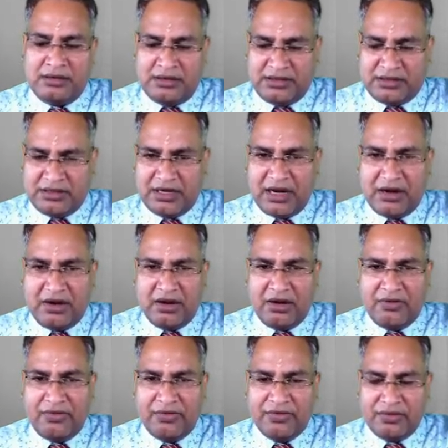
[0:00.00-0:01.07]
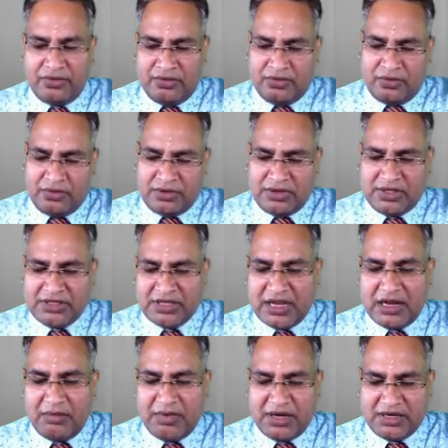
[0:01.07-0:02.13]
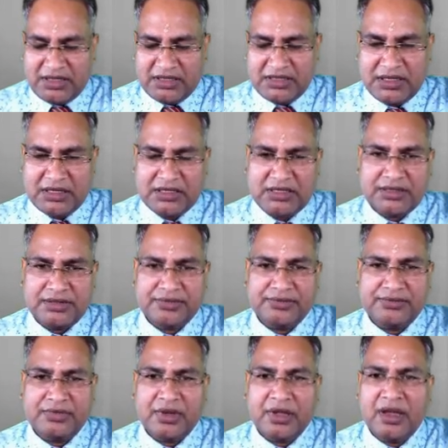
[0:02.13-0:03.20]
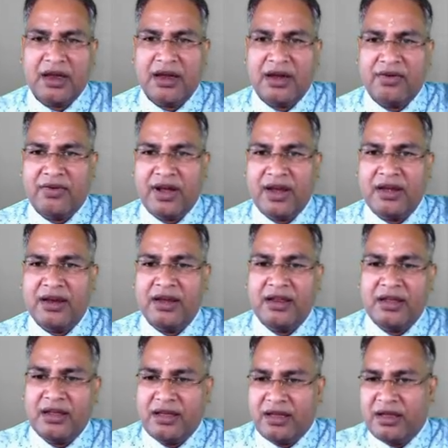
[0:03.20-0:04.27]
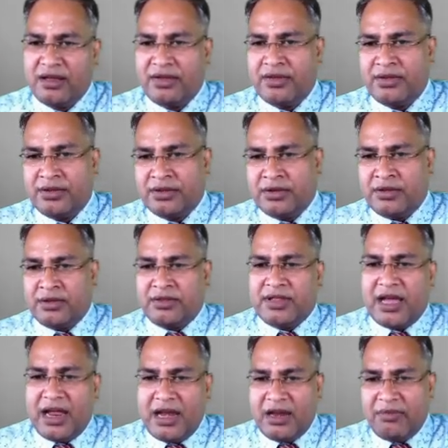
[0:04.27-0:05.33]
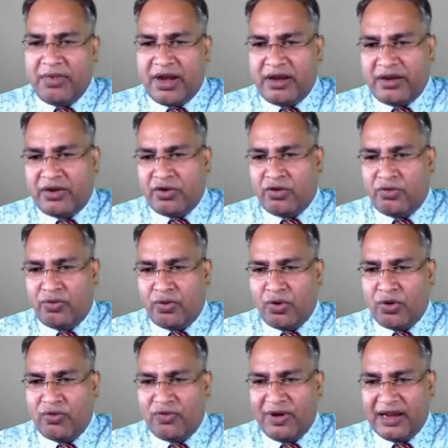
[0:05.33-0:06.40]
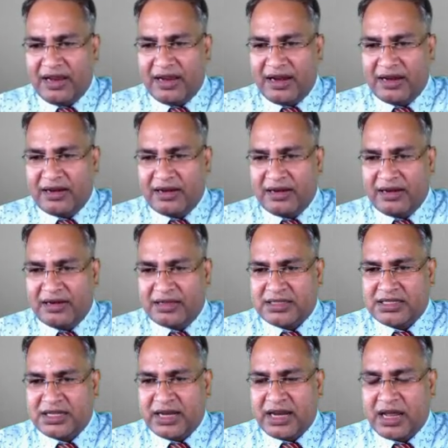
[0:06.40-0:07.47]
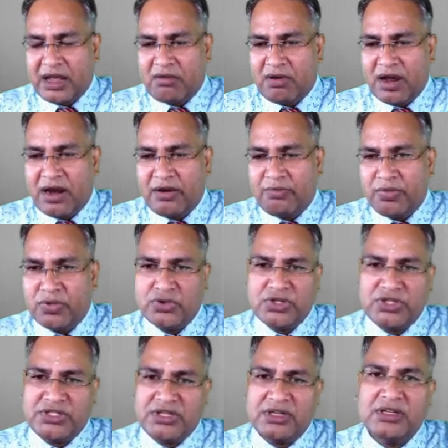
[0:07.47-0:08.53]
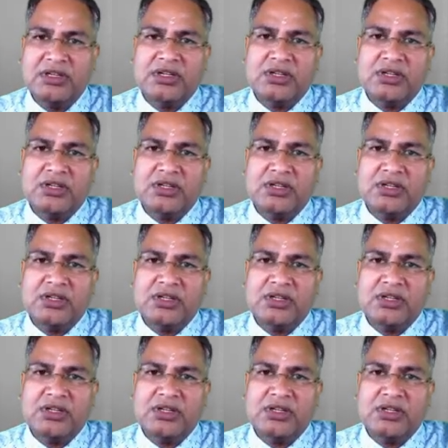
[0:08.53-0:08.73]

side of this element 6, and finally the element 4 will get its required position.